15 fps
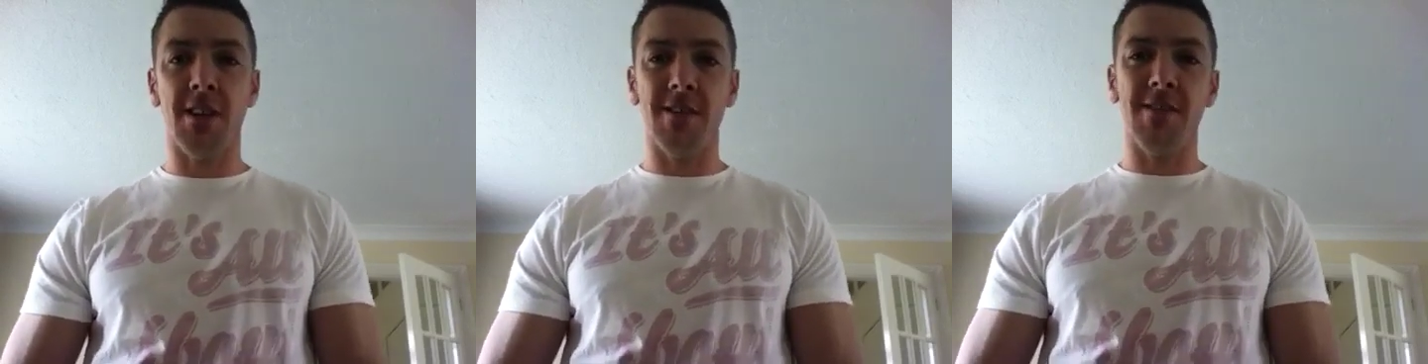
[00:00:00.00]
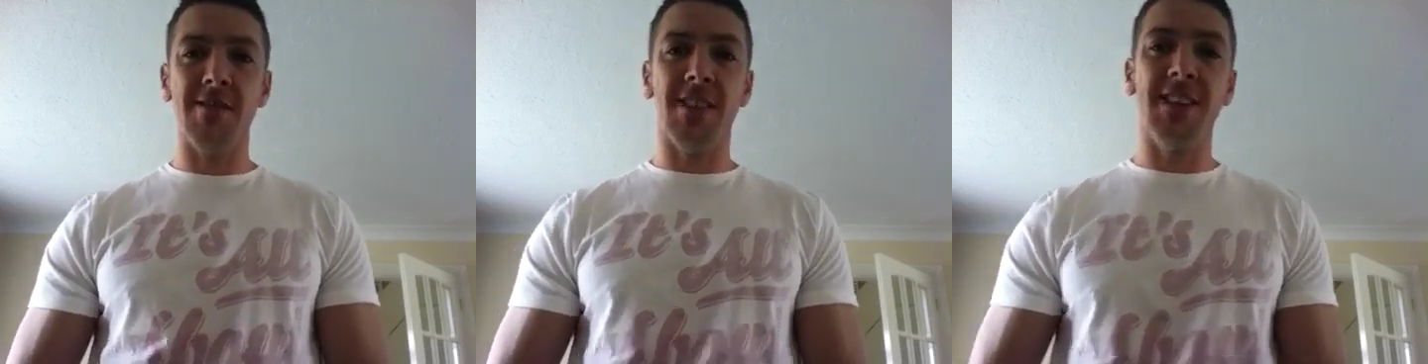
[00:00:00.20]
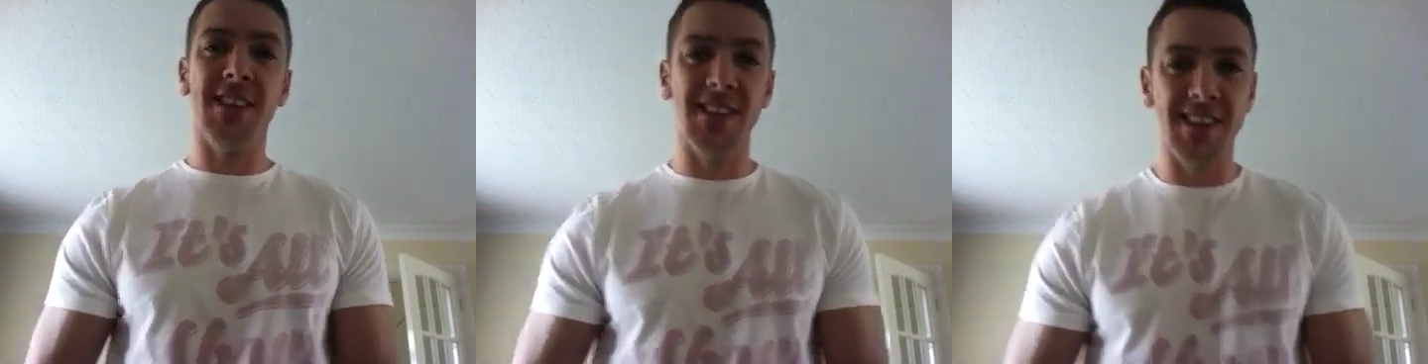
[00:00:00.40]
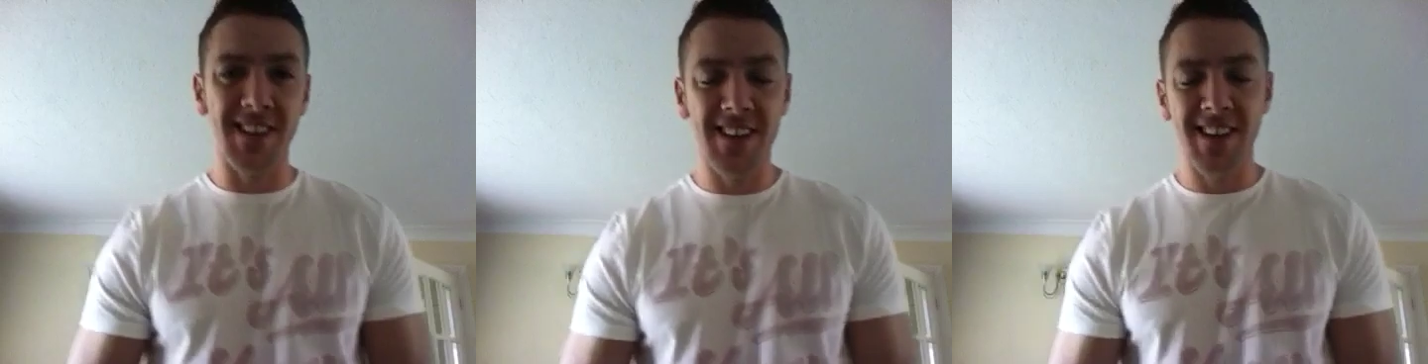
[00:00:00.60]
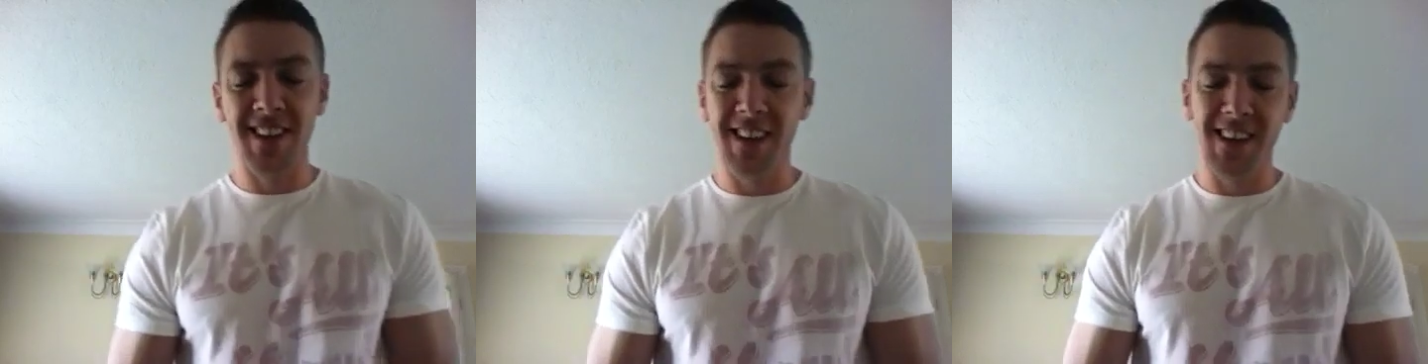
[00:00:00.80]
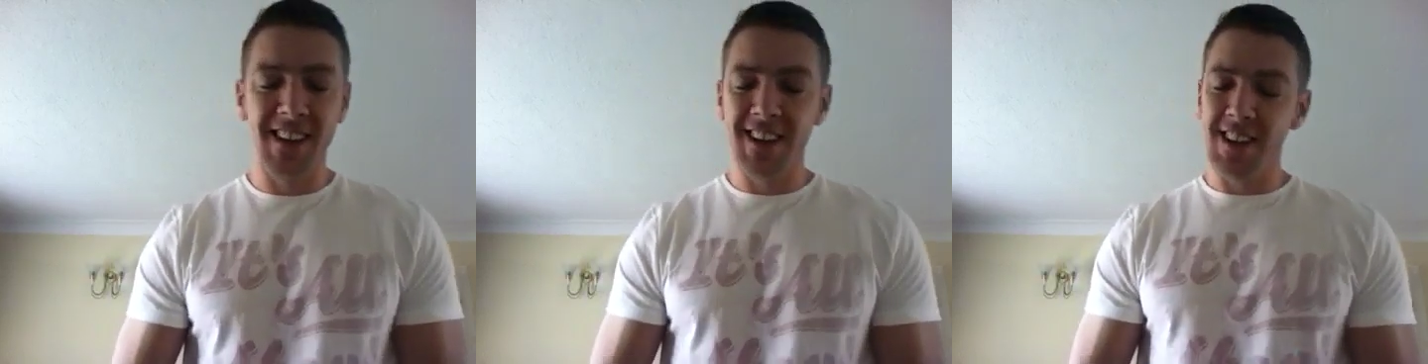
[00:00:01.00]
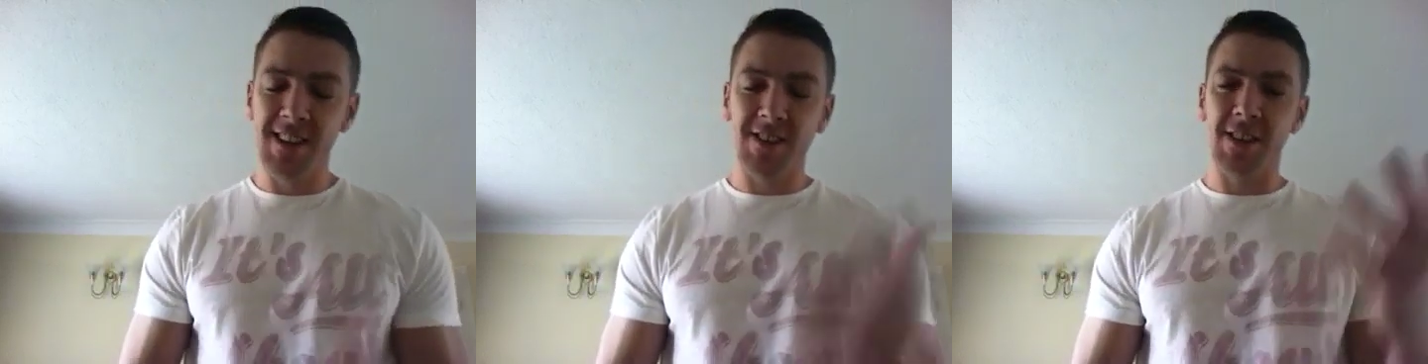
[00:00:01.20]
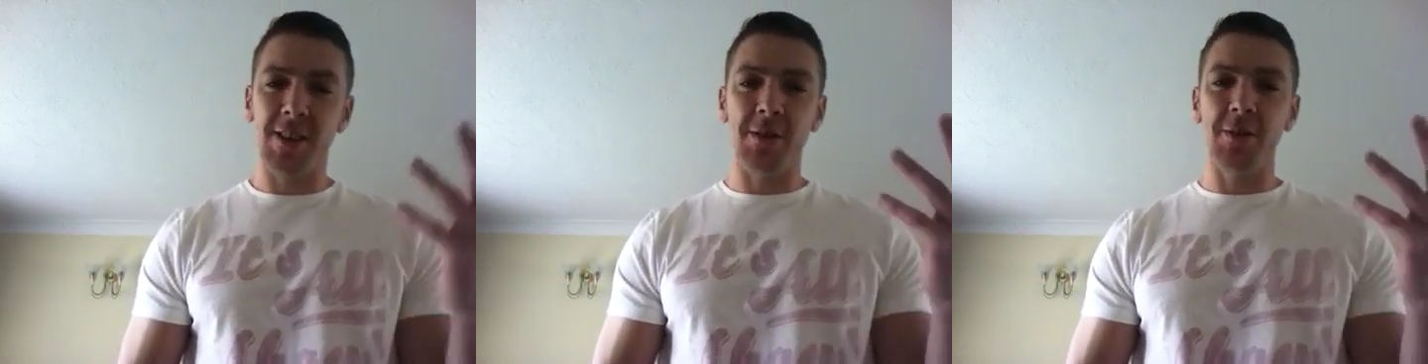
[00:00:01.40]
And
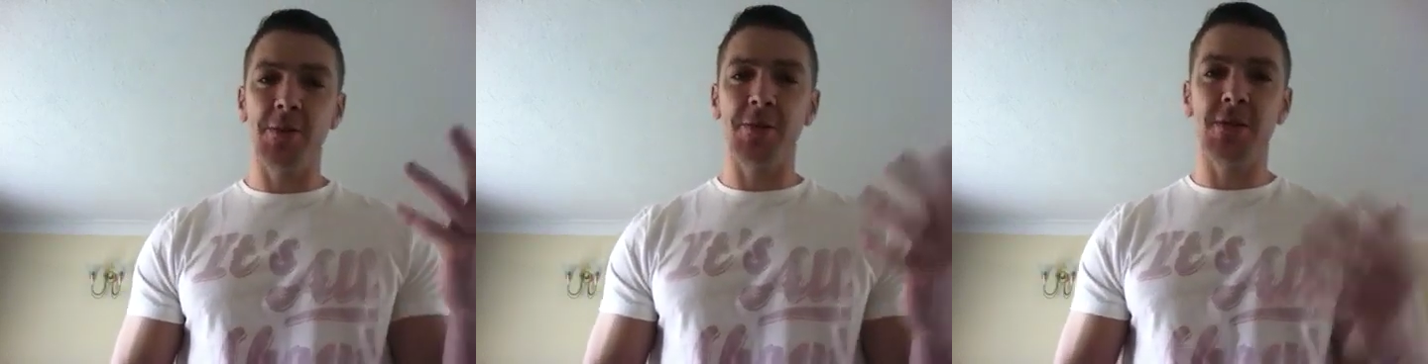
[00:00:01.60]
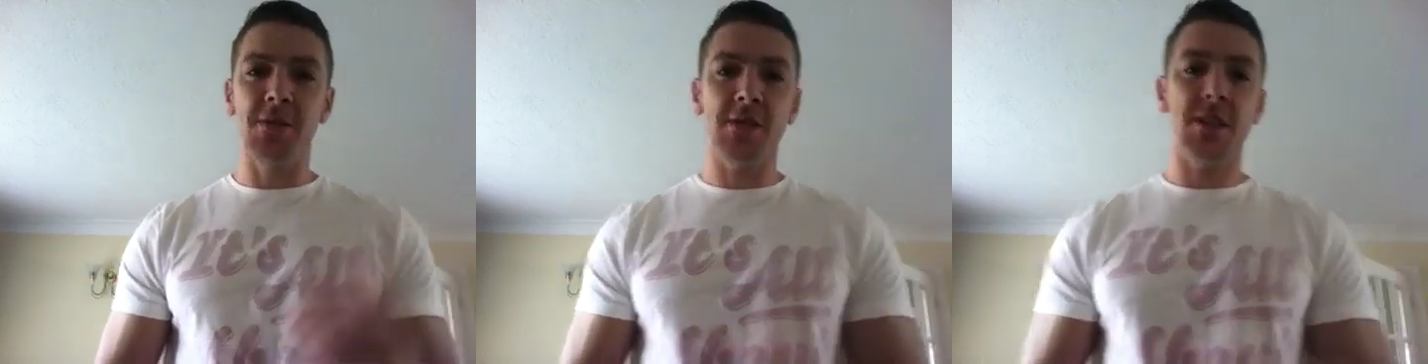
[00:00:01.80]
so